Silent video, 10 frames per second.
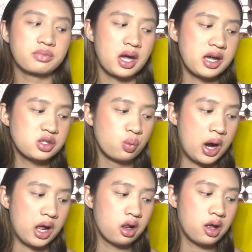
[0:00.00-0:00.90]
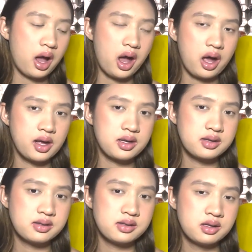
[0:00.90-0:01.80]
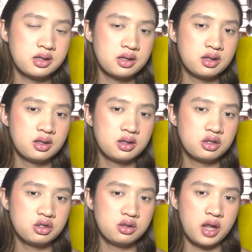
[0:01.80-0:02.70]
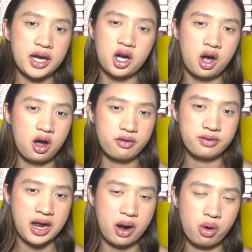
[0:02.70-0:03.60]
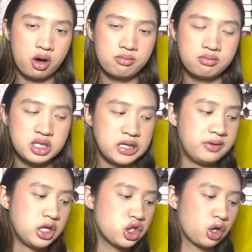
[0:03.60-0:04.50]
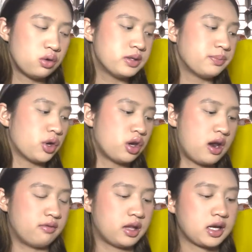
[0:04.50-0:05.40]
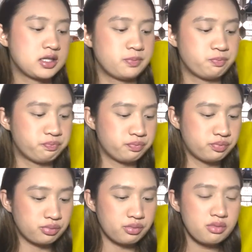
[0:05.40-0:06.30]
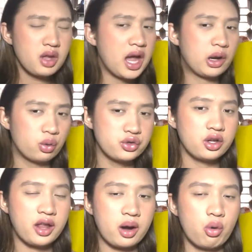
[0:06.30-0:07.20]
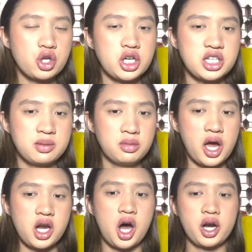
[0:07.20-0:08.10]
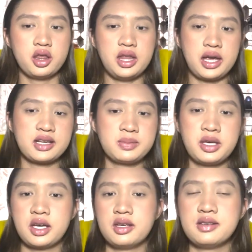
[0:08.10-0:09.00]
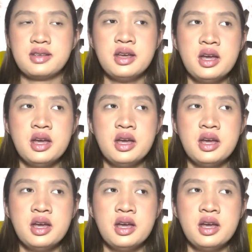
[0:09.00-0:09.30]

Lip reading: as well as like half an hour TV shows on Netflix. And I also like watching some light-hearted things because,